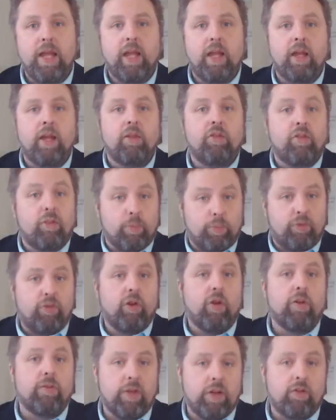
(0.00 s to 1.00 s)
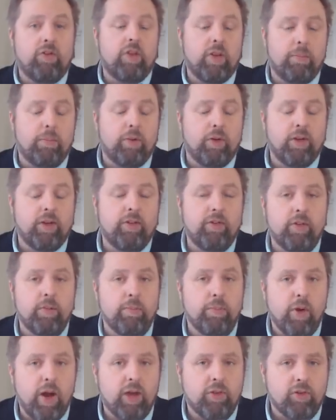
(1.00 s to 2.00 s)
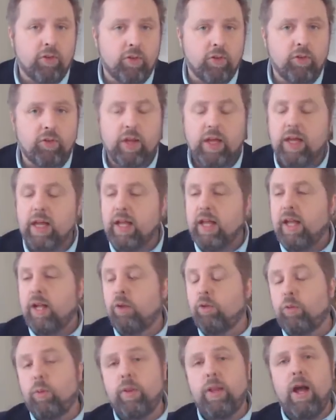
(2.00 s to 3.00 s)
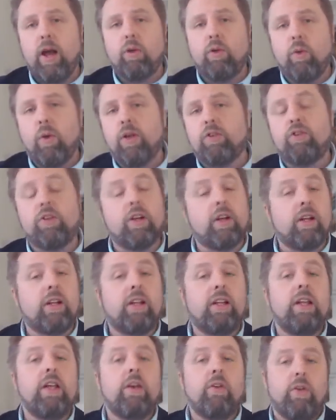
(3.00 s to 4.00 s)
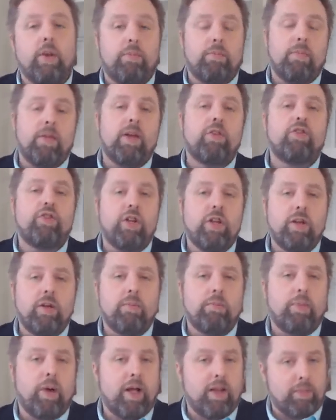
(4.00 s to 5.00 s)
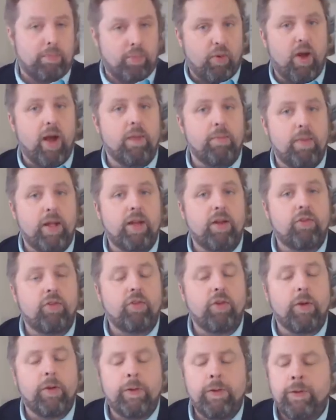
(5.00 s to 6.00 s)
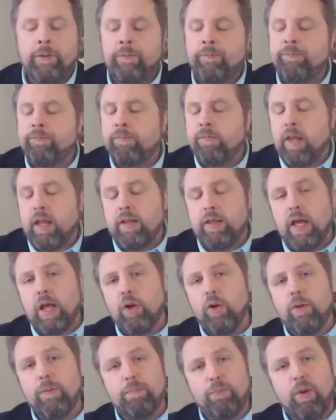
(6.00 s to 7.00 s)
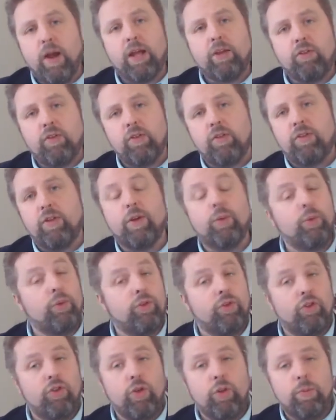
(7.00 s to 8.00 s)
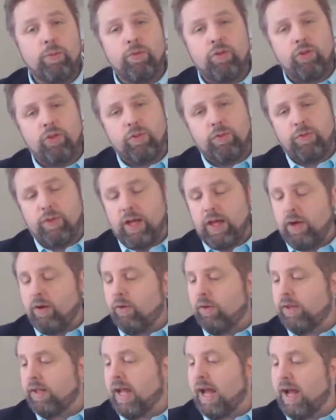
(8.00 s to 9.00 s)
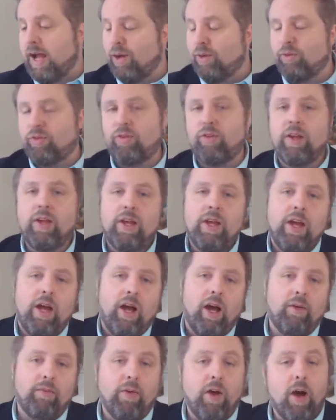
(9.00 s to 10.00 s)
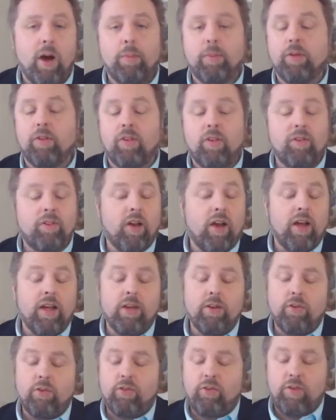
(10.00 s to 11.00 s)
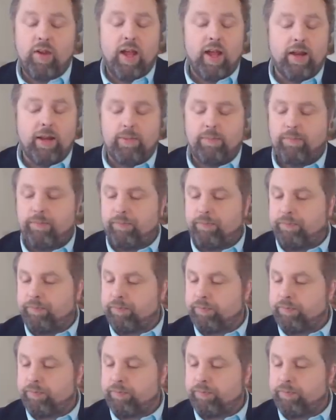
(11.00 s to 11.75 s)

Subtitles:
being subservient to the bullies in Brussels. It was without question a clear admission by the Prime Minister that her Brexit deal was doomed to fail in the House of Commons. As I understand it,